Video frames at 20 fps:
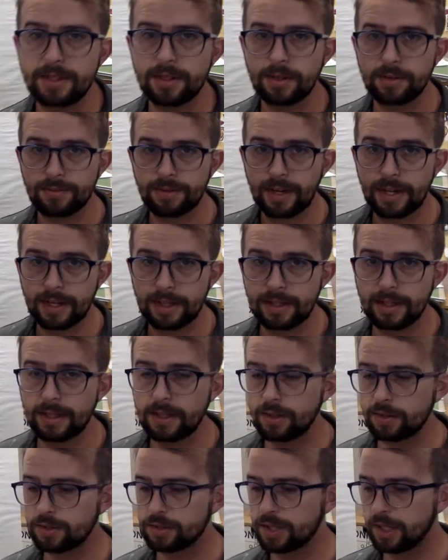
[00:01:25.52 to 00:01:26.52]
you'll find in
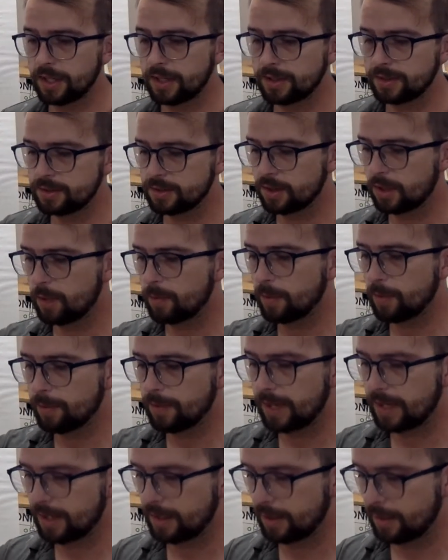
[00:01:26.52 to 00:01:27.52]
your child's homework
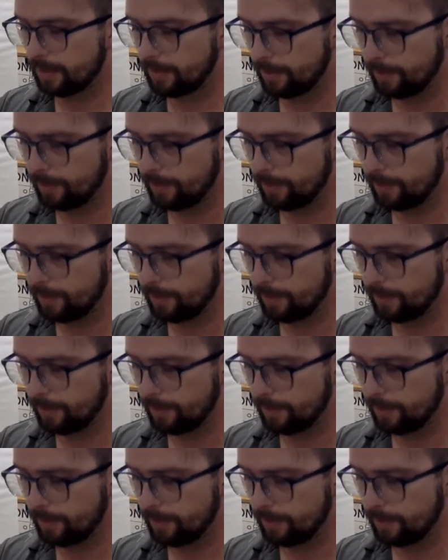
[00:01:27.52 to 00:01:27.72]
packet.